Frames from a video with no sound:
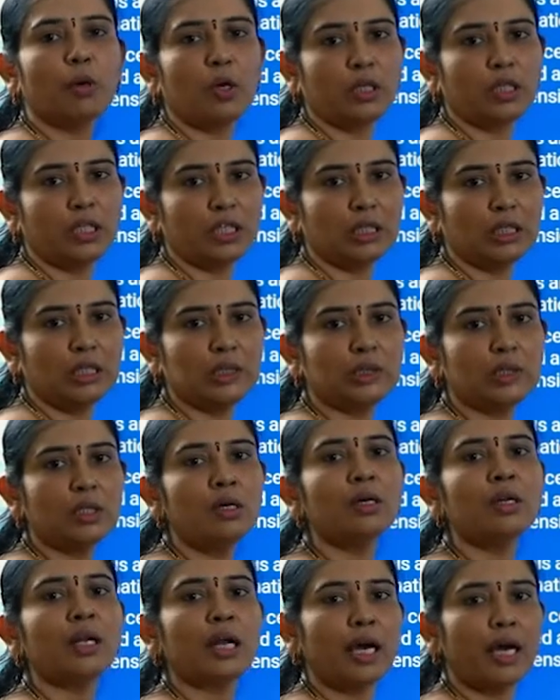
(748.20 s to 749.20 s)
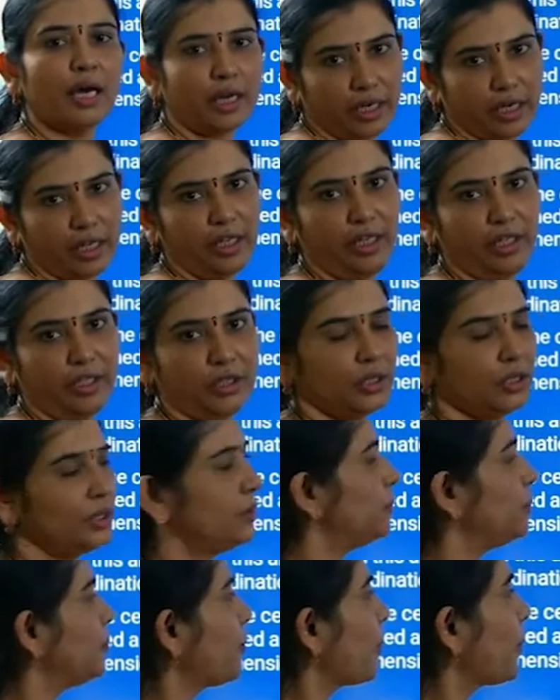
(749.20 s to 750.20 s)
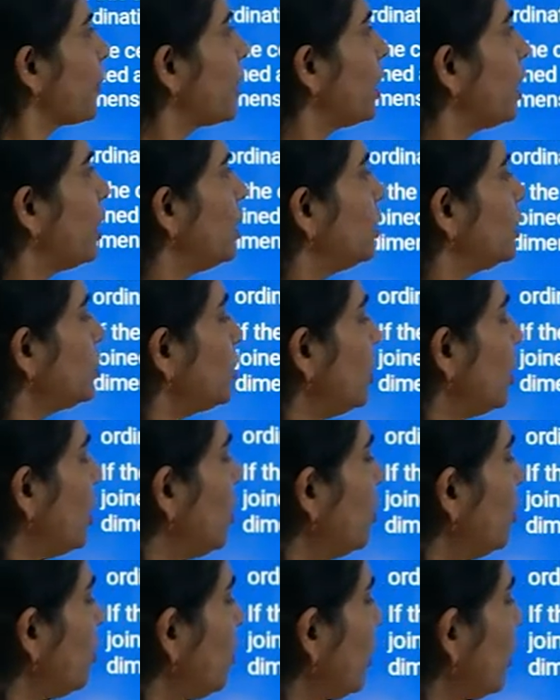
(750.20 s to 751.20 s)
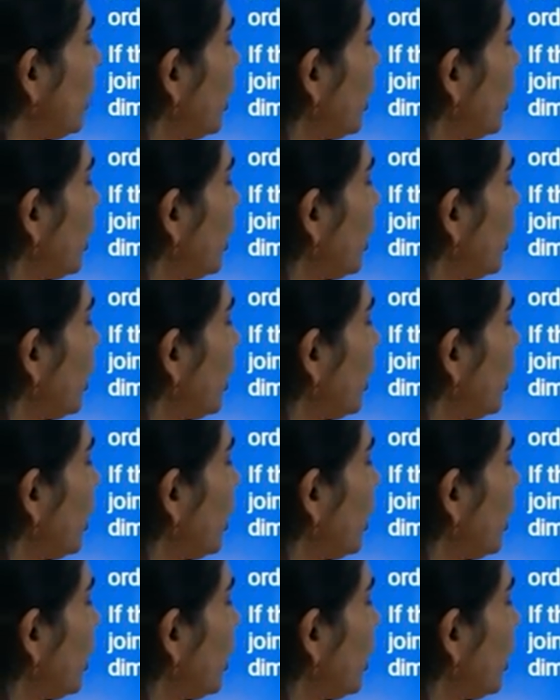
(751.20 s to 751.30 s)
particles are arranged. So now